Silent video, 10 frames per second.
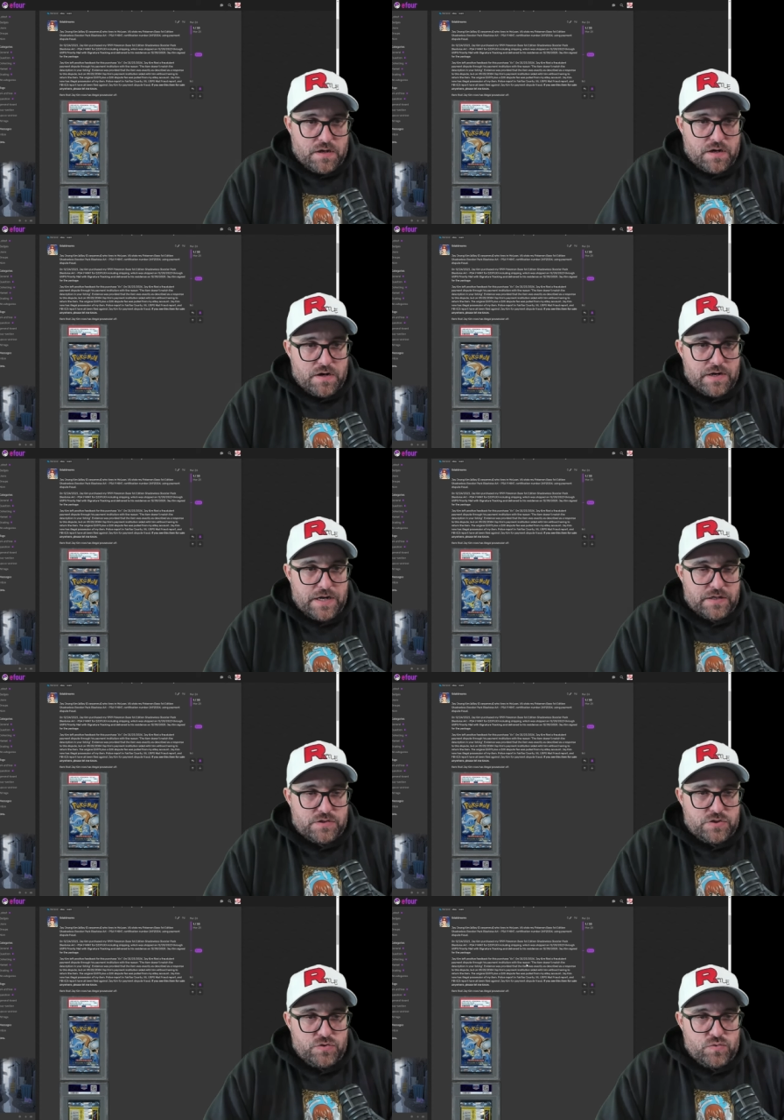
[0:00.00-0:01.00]
On
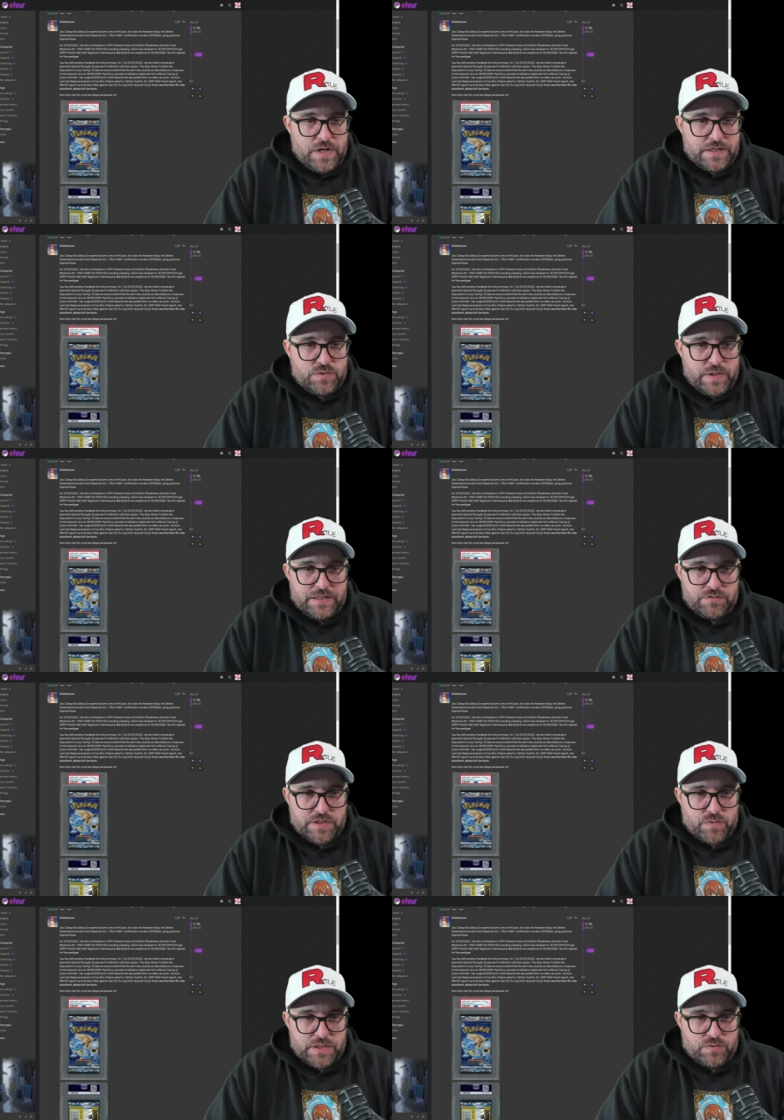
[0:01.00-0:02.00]

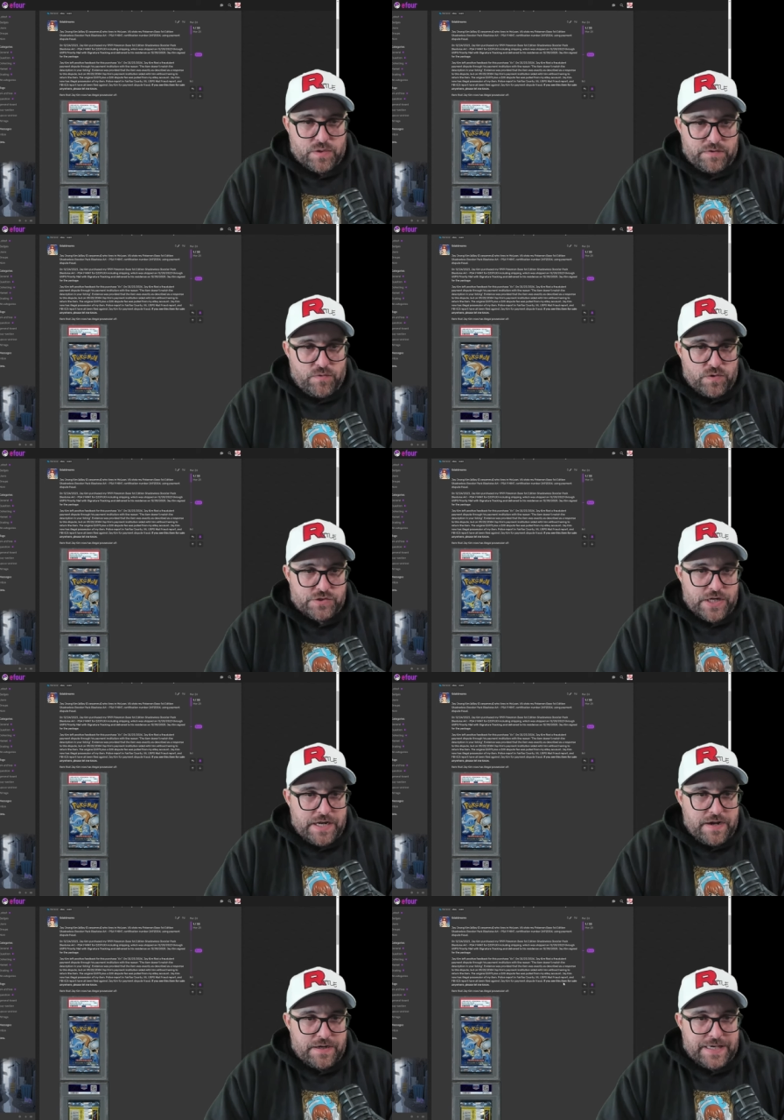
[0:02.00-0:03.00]
2/23/2024,
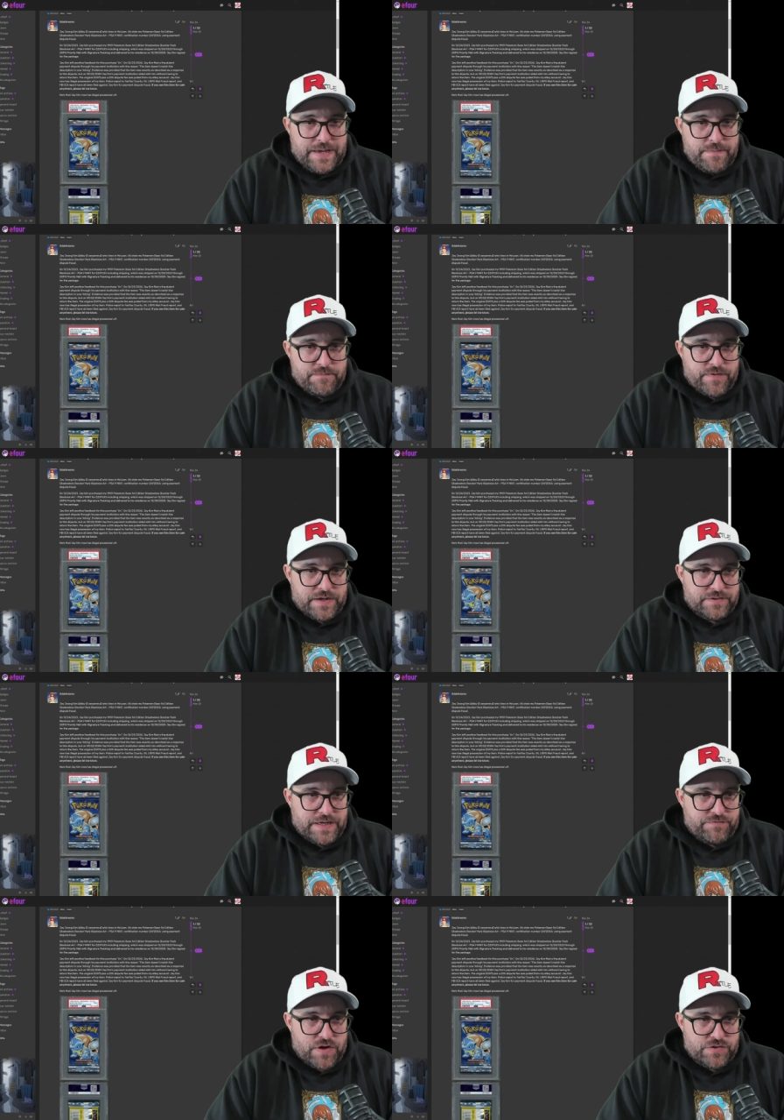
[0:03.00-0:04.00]
Jay Kim filed
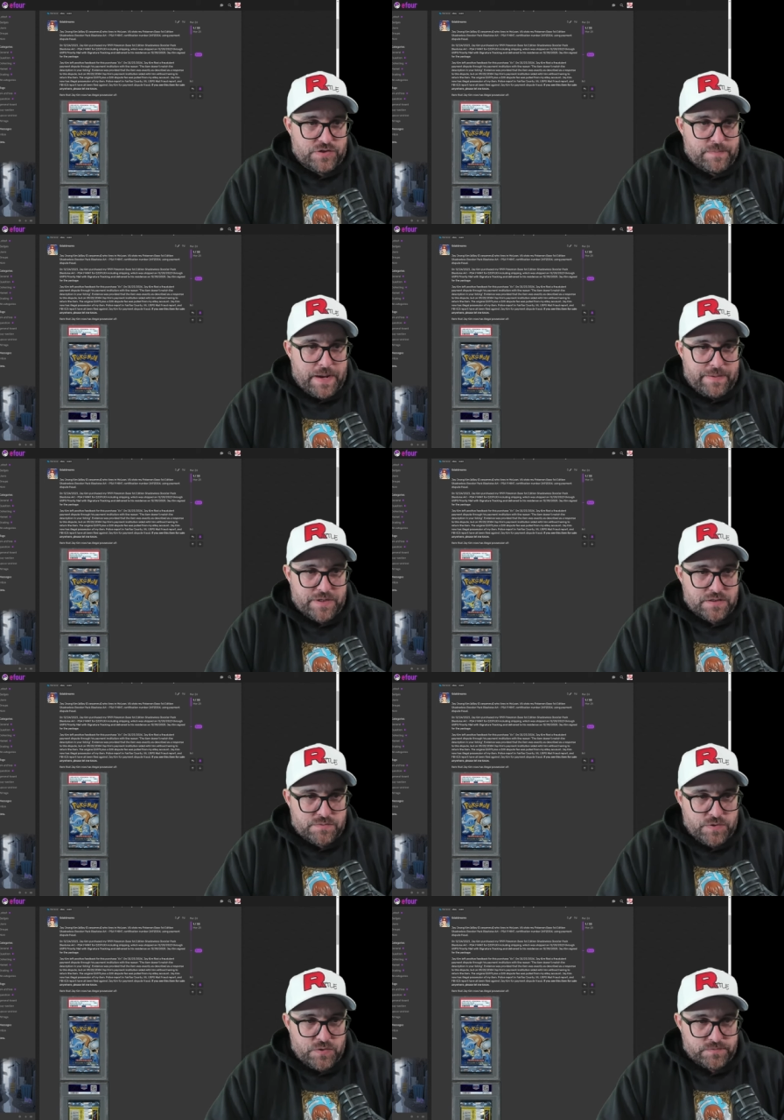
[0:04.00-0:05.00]
a fraudulent payment
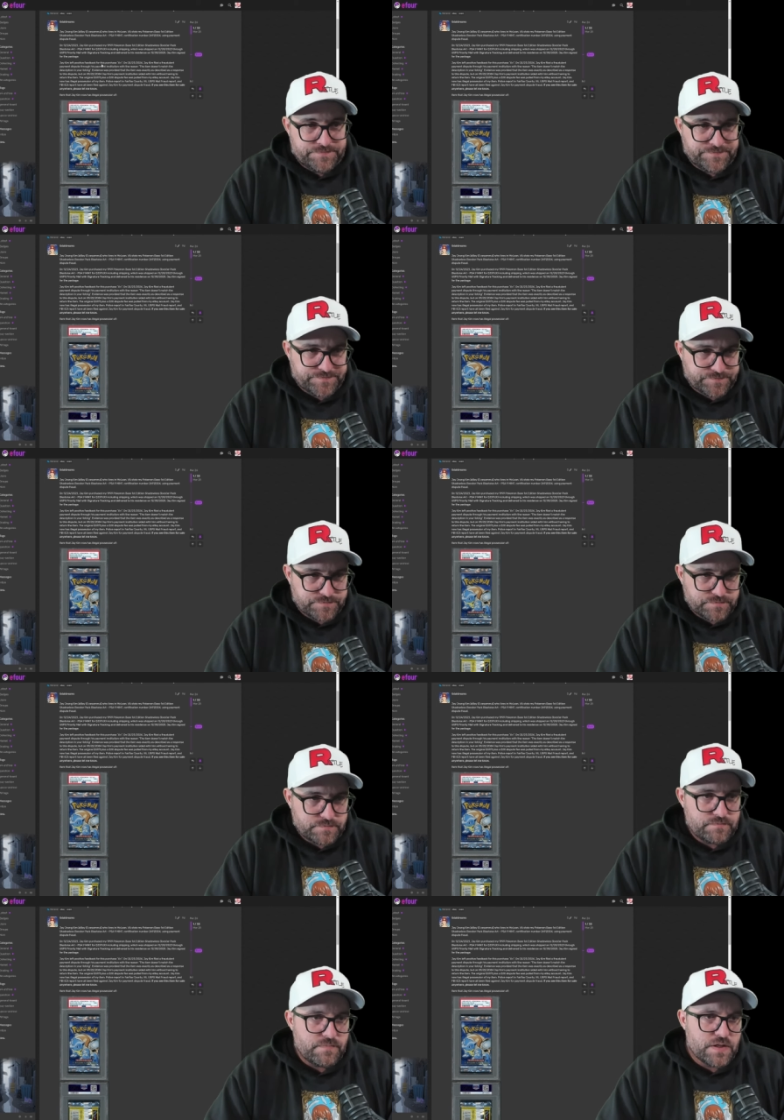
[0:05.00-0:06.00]
dispute
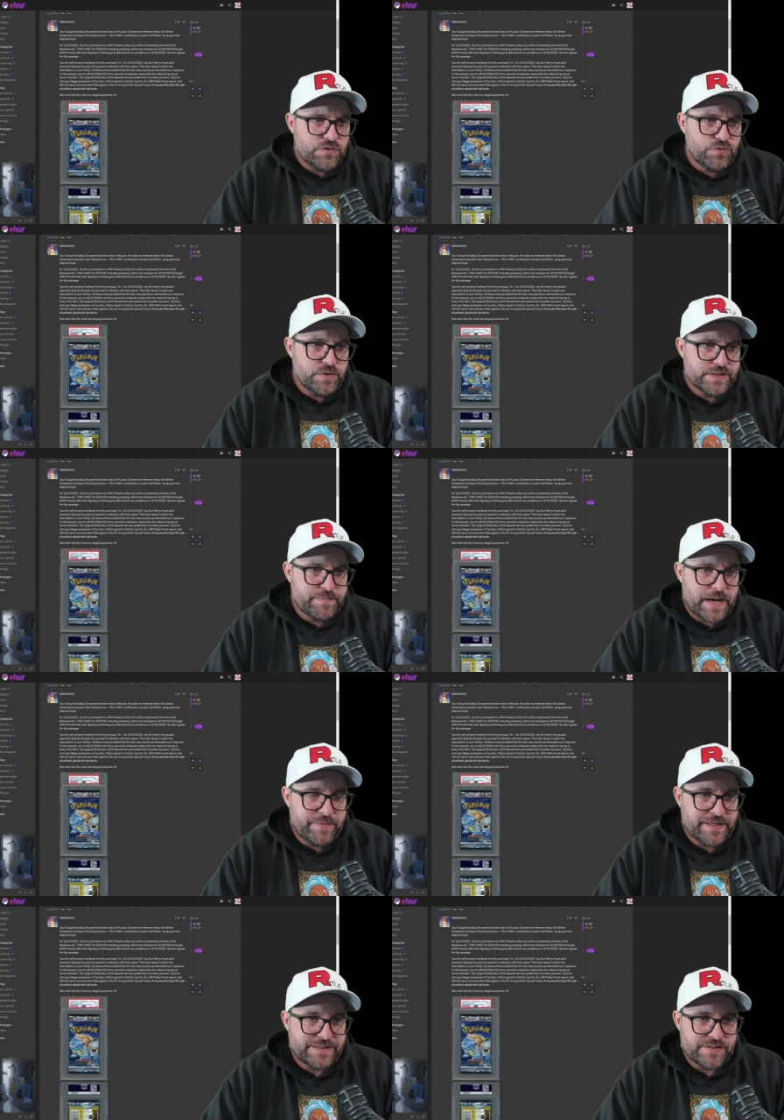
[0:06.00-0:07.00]
through his
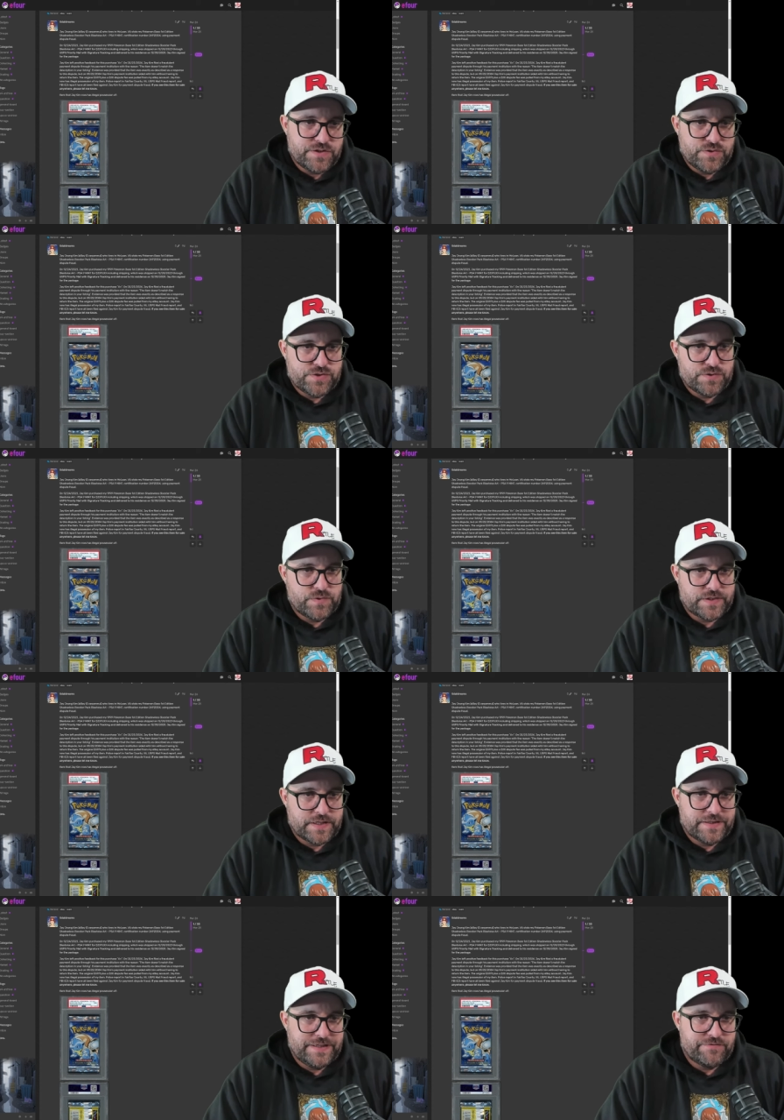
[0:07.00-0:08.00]
payment institution with
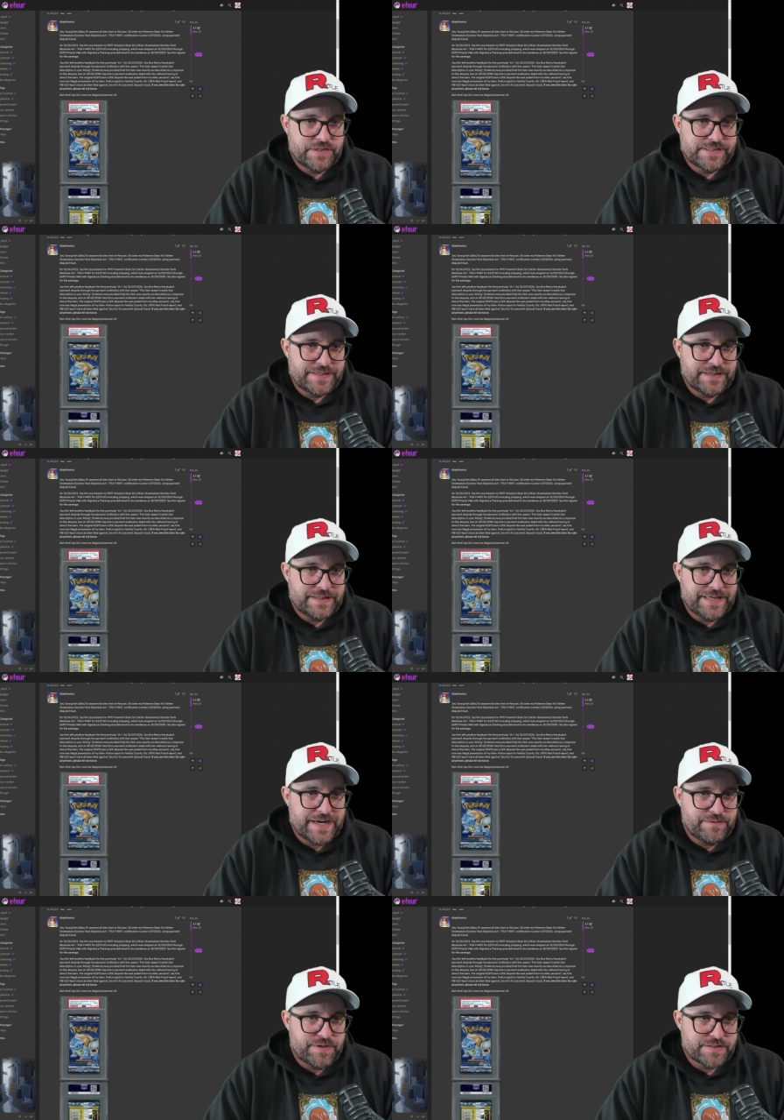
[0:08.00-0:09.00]
the reason the
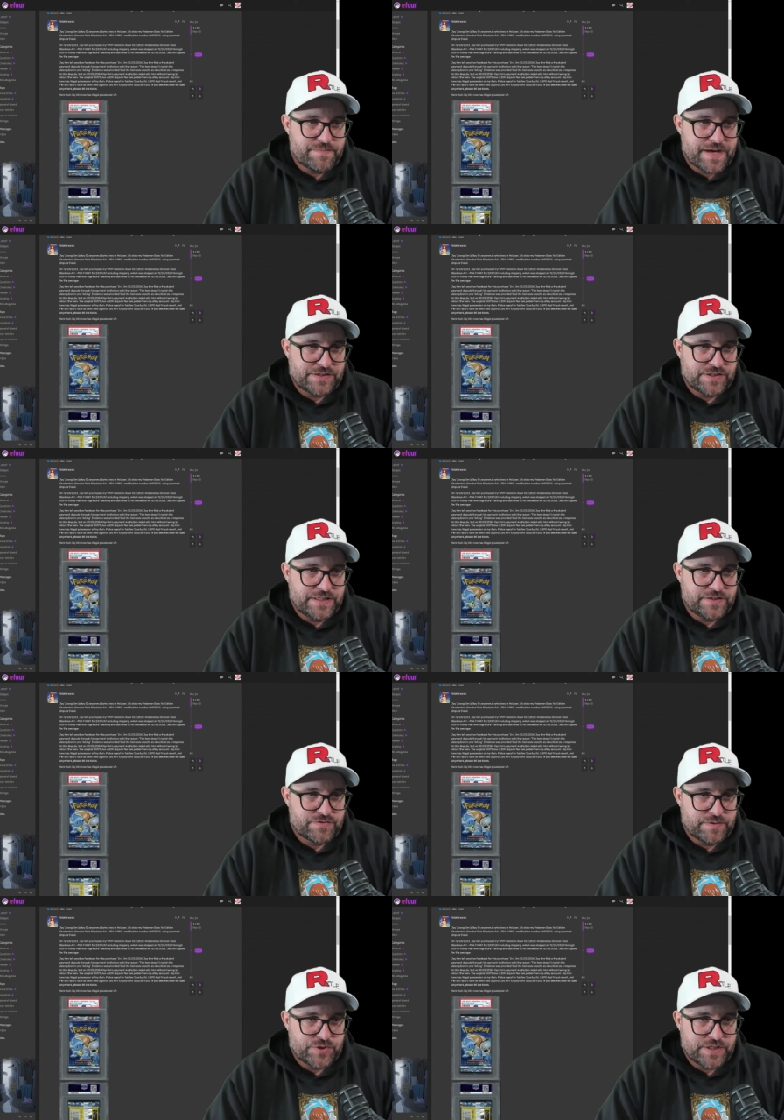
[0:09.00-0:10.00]
item doesn't match the
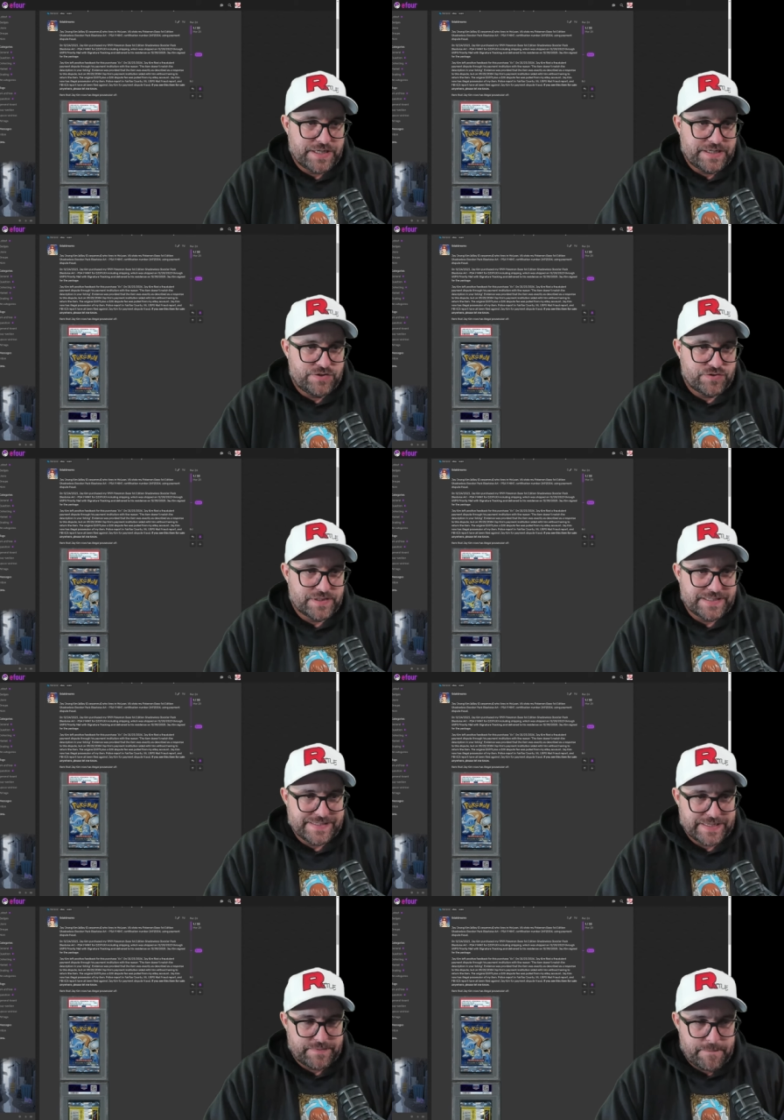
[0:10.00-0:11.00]
description in your
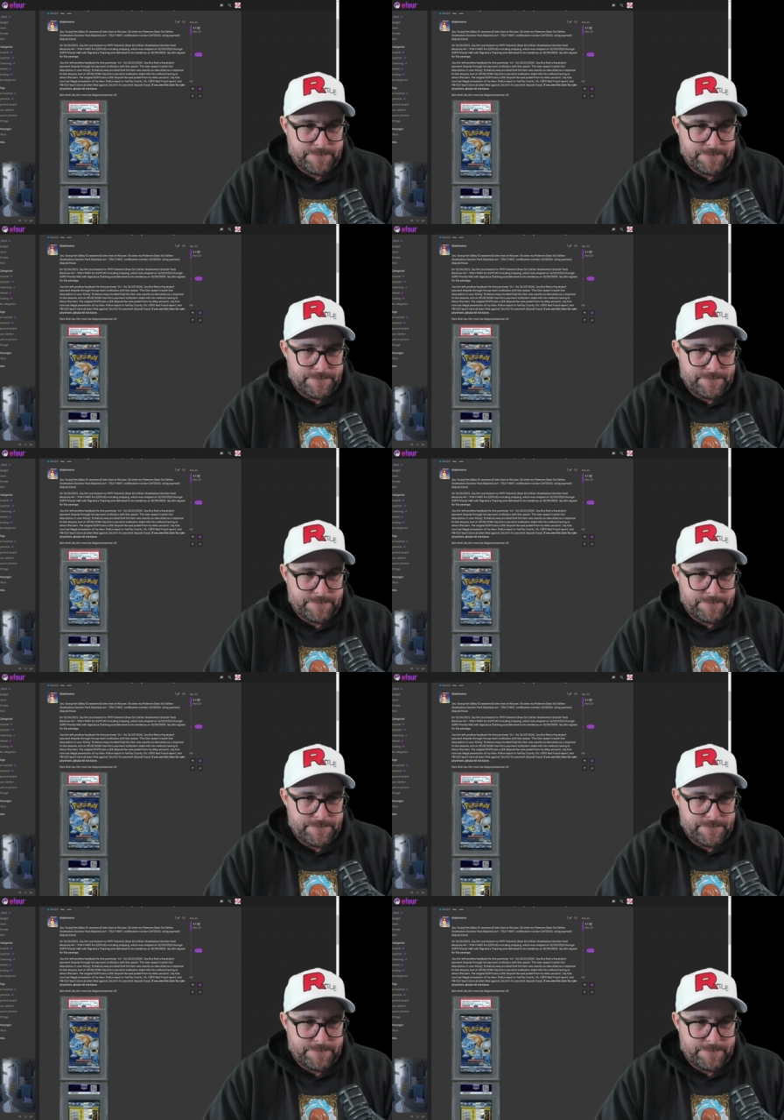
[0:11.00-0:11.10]
listing.